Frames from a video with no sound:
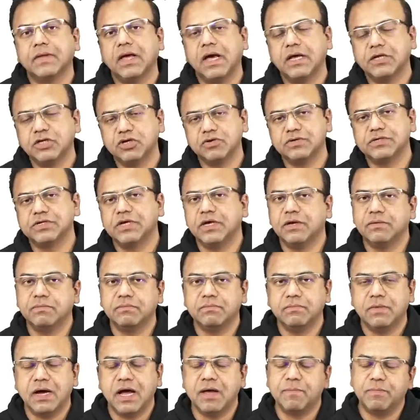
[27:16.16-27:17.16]
HOCM
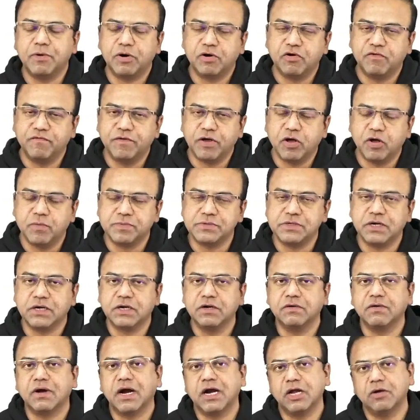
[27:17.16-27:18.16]
hypertrophic
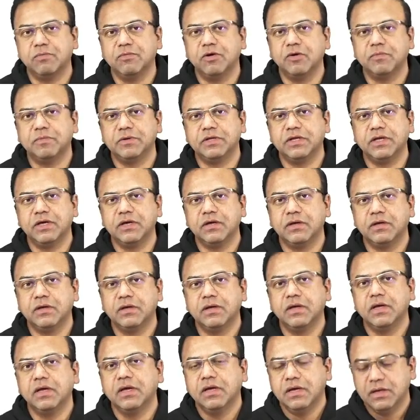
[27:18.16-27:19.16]
obstructive cardiomyopathy
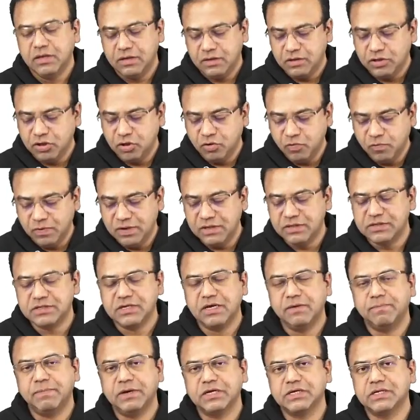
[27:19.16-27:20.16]
you will
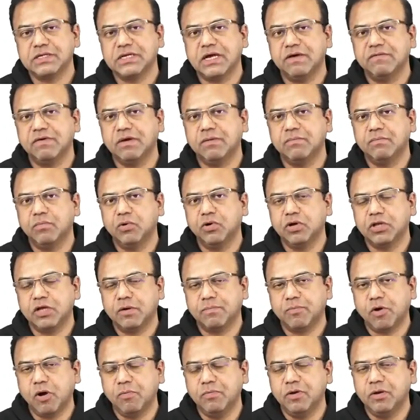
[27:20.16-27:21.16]
see patients having both a
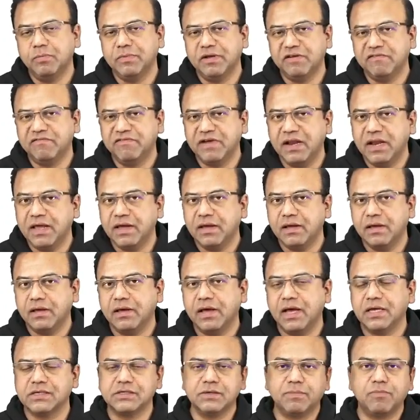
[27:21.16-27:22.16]
problem in filling
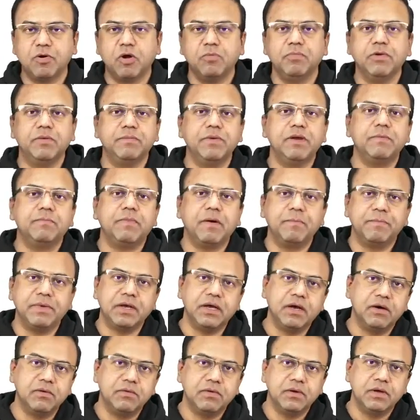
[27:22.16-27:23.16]
as a problem in
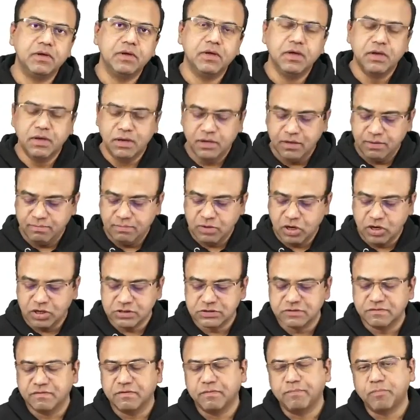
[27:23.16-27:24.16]
pumping out.
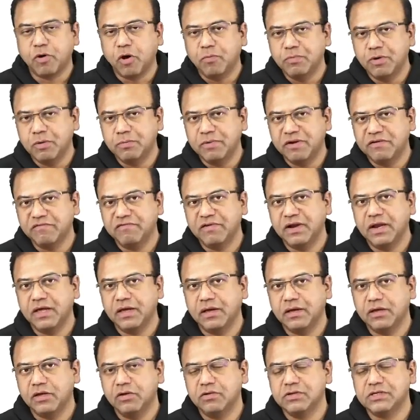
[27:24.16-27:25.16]
Because of a problem in
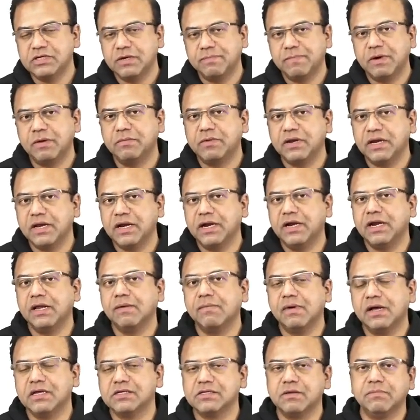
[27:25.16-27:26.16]
filling, you will see pulmonary
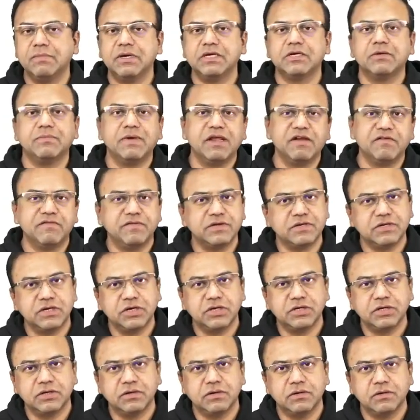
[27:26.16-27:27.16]
edema as the major
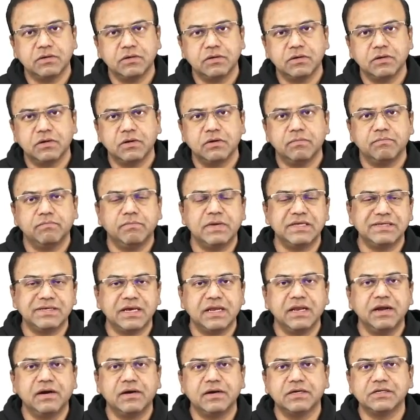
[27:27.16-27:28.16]
manifestation.
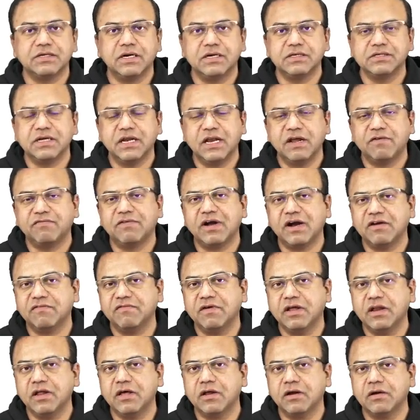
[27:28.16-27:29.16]
Basically, it results in left heart
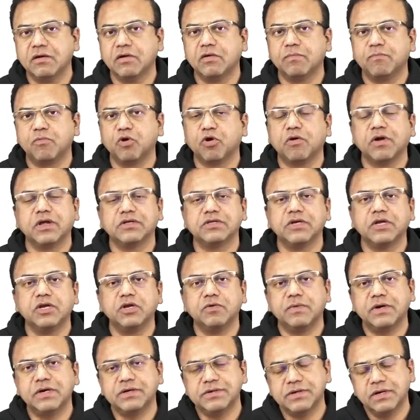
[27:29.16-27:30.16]
failure progressing
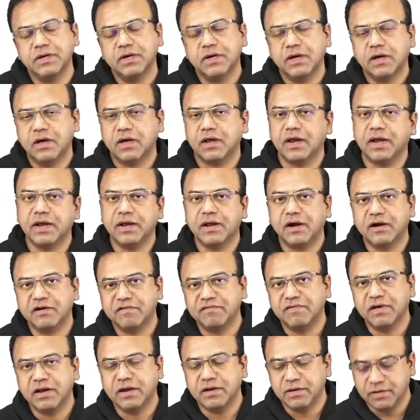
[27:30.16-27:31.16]
towards right heart
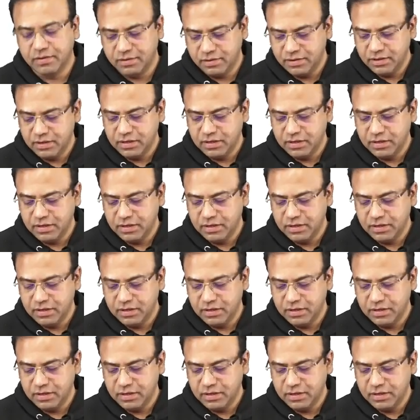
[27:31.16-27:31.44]
failure.